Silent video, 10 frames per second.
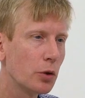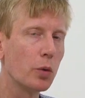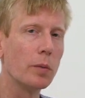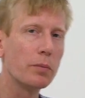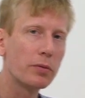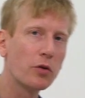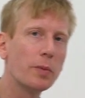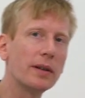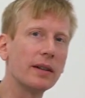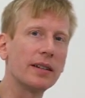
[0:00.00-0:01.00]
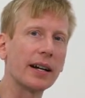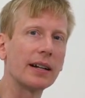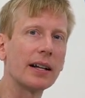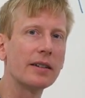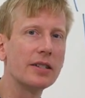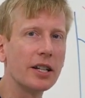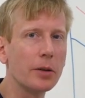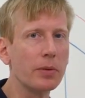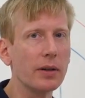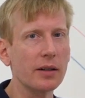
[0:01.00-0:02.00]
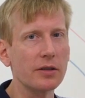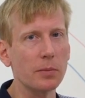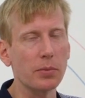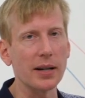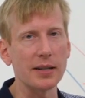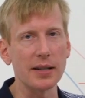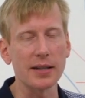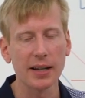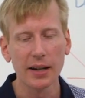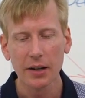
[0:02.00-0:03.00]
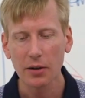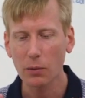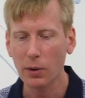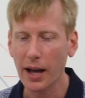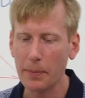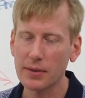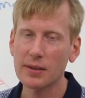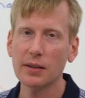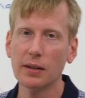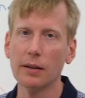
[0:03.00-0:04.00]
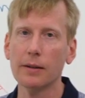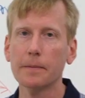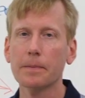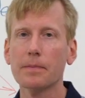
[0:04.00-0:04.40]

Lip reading: due to improvement in technology in the production process. What happens here?